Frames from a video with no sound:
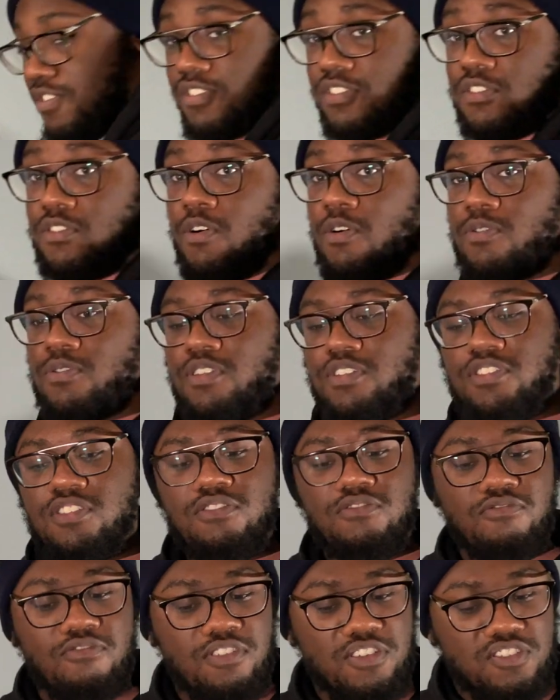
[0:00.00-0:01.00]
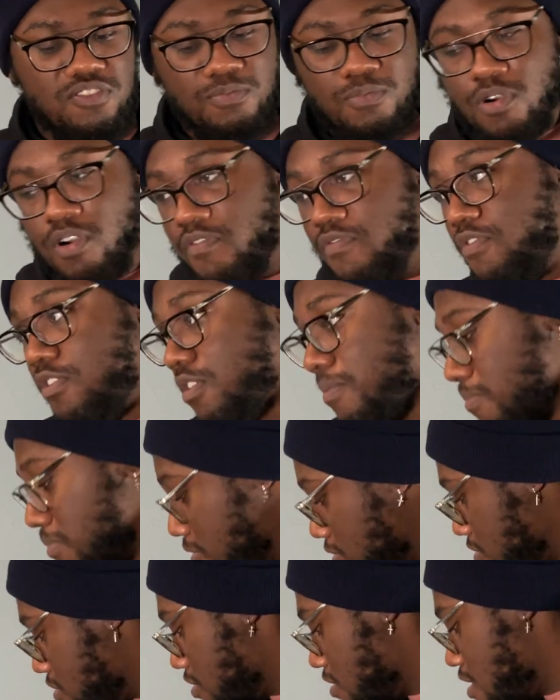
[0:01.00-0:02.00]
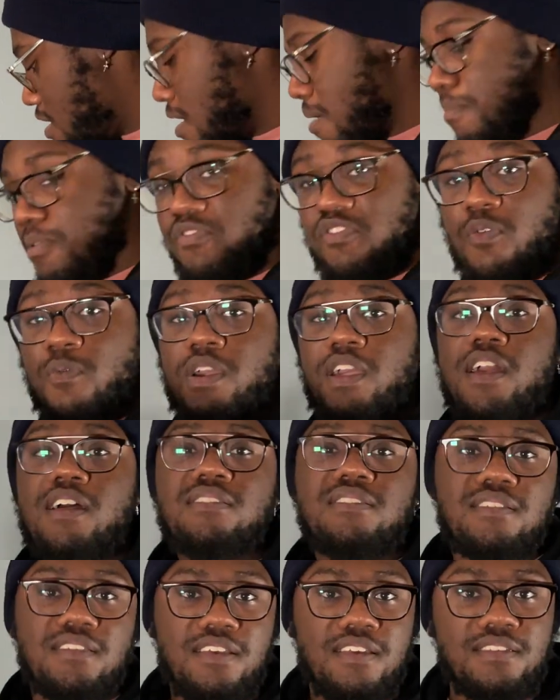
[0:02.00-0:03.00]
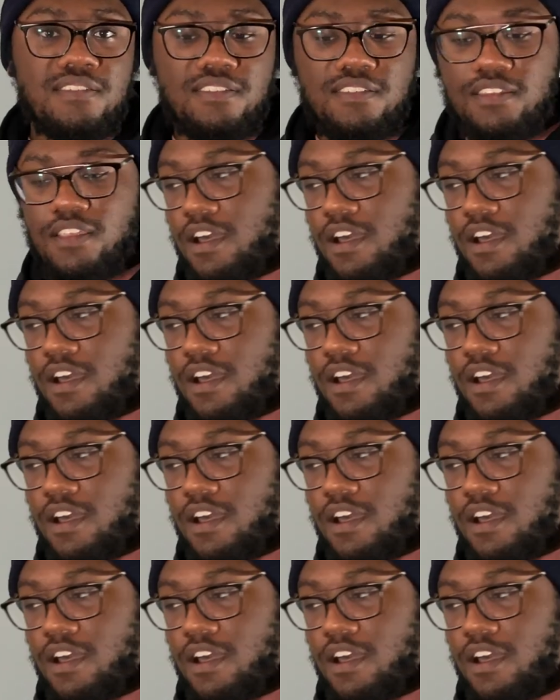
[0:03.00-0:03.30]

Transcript: it goes, this is really small for a computer. Before we get into this,